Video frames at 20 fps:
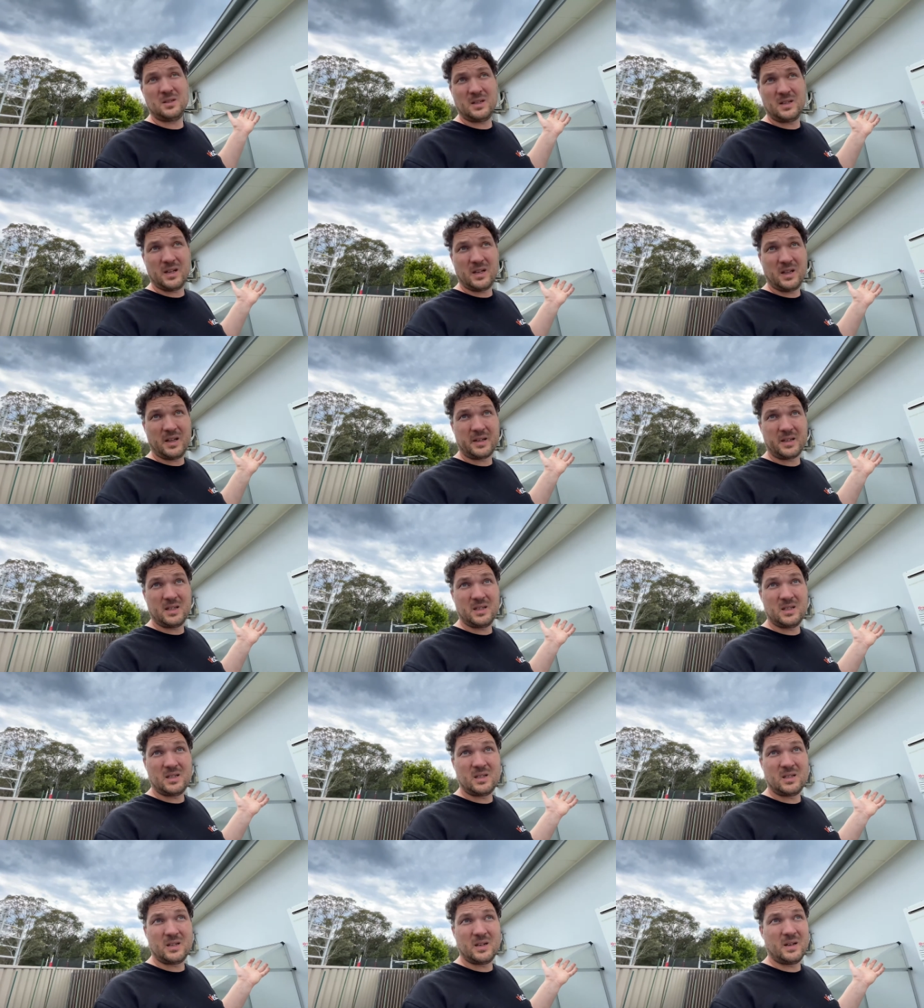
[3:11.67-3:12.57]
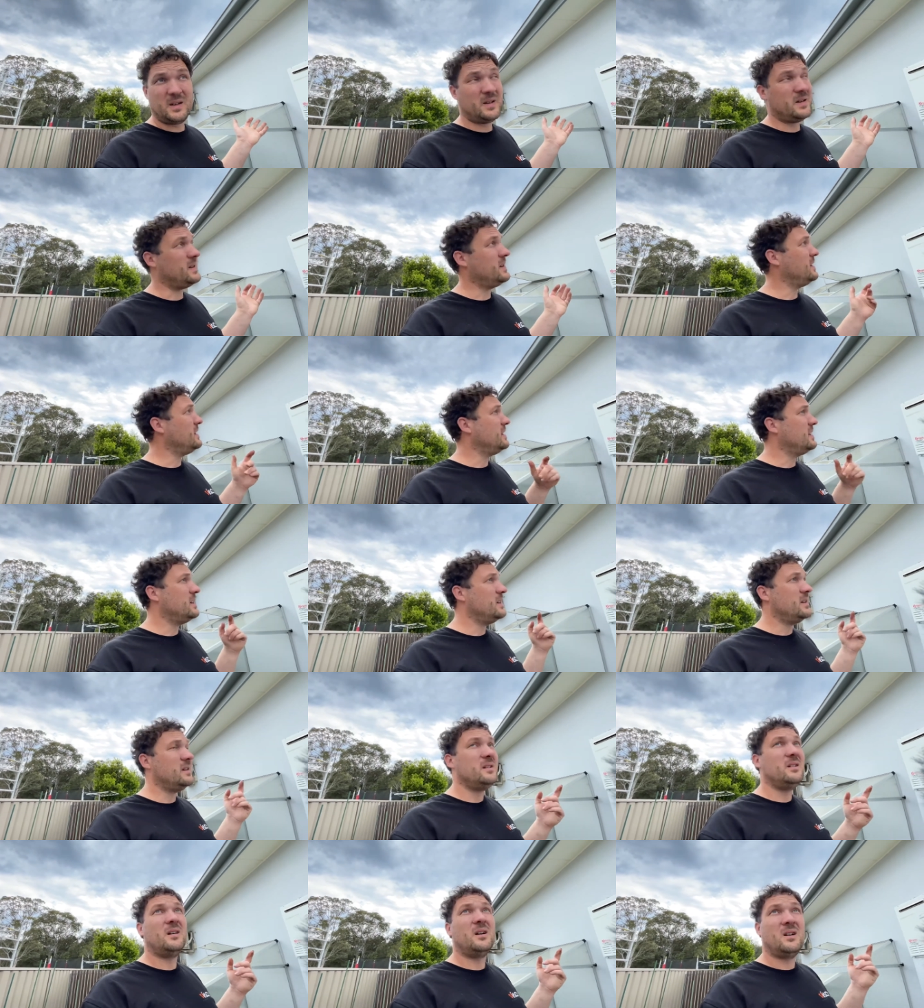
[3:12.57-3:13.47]
day like this.
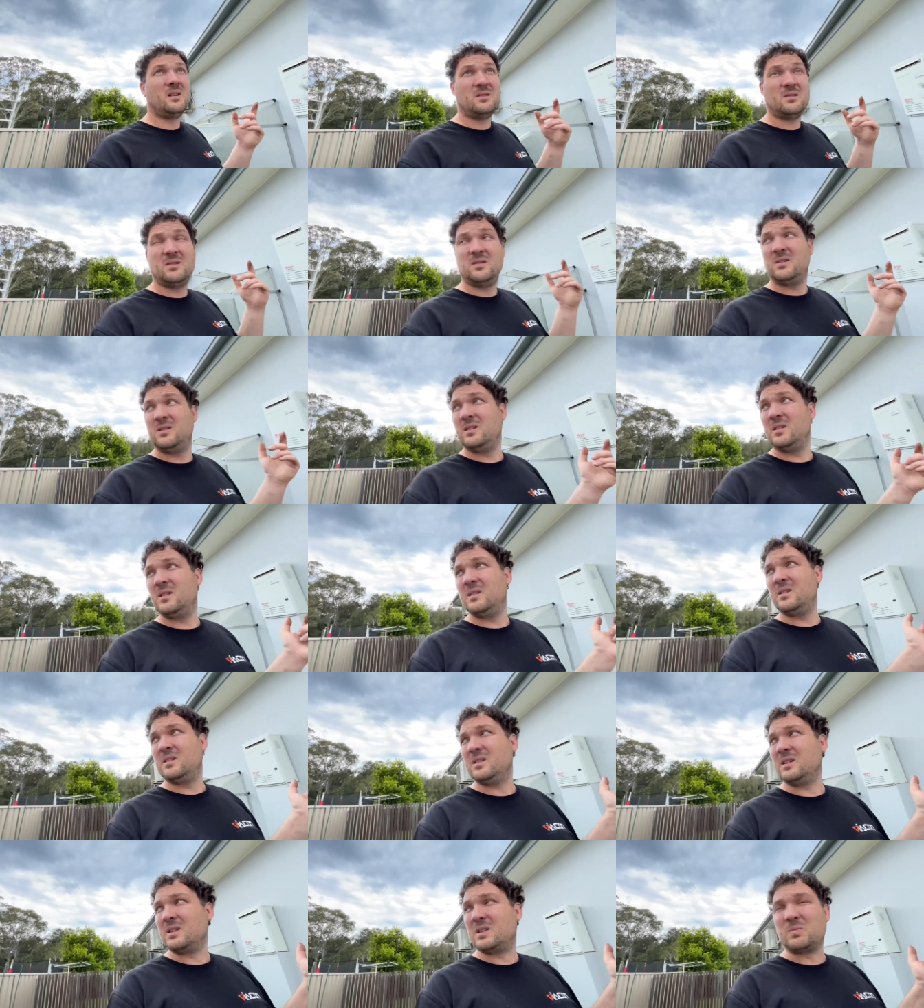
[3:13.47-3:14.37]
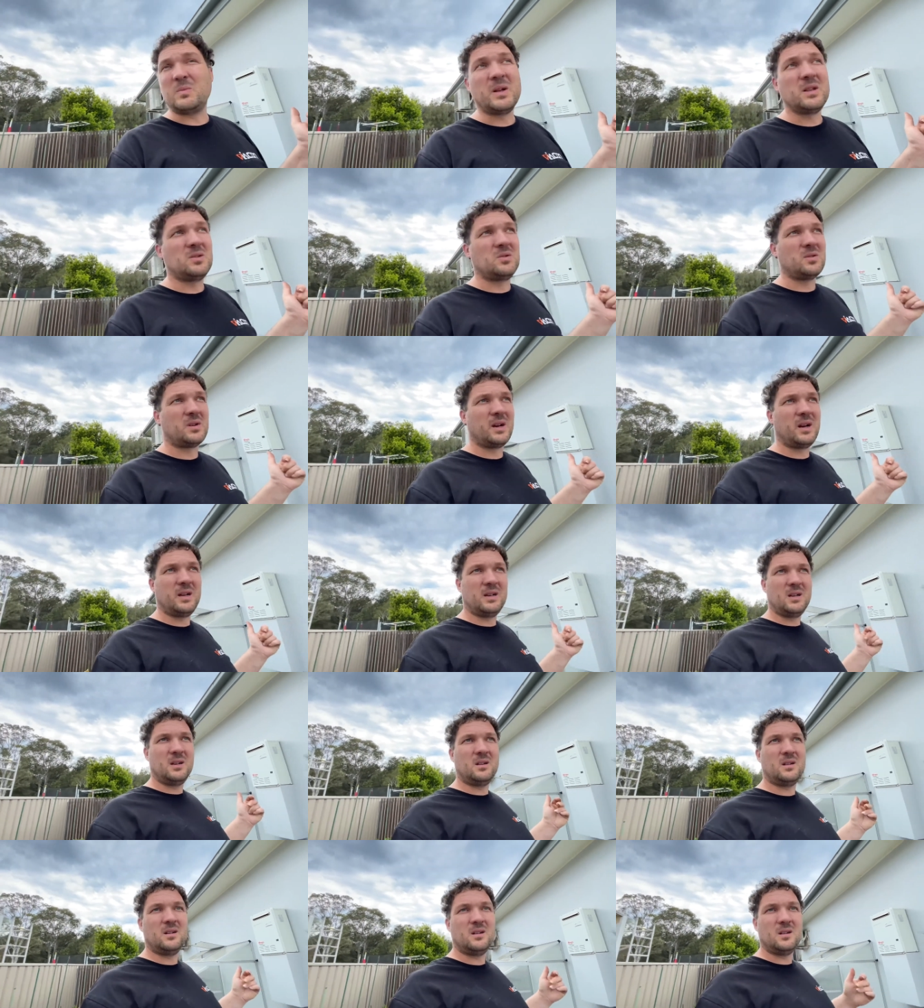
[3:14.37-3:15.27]
Now it's meant to rain
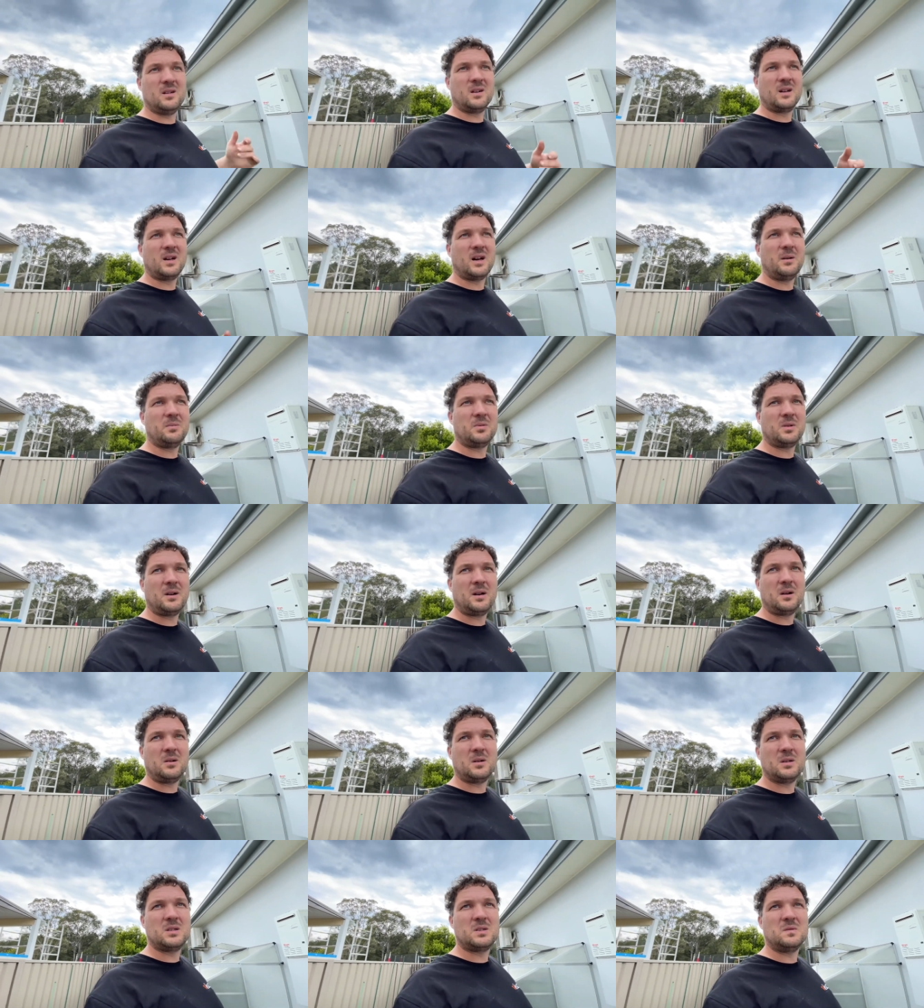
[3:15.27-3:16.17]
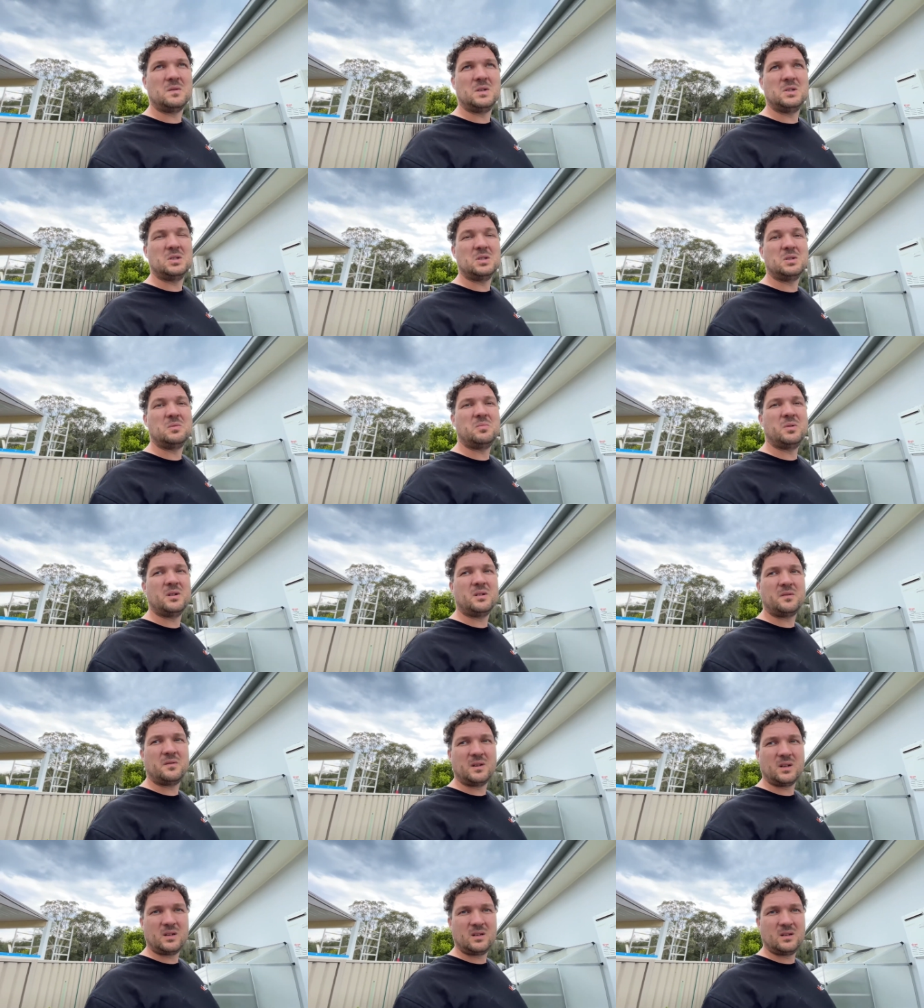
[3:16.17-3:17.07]
in a couple of hours, which is
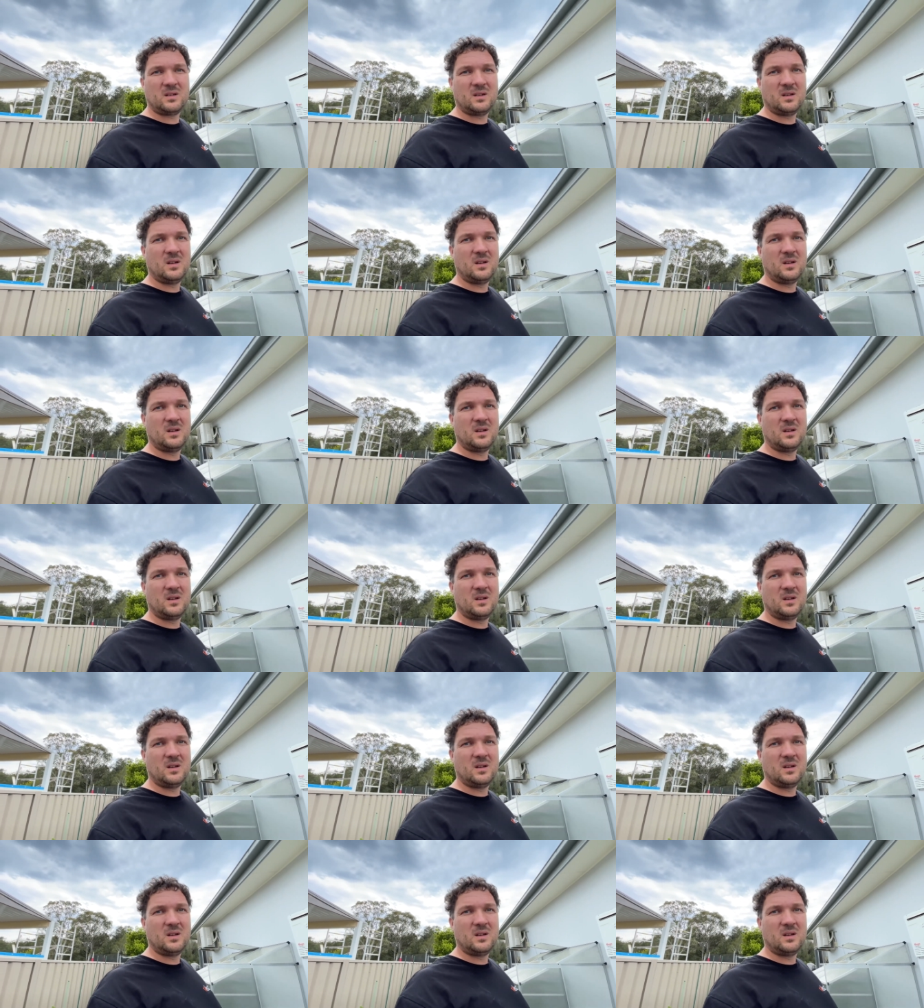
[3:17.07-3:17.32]
perfect.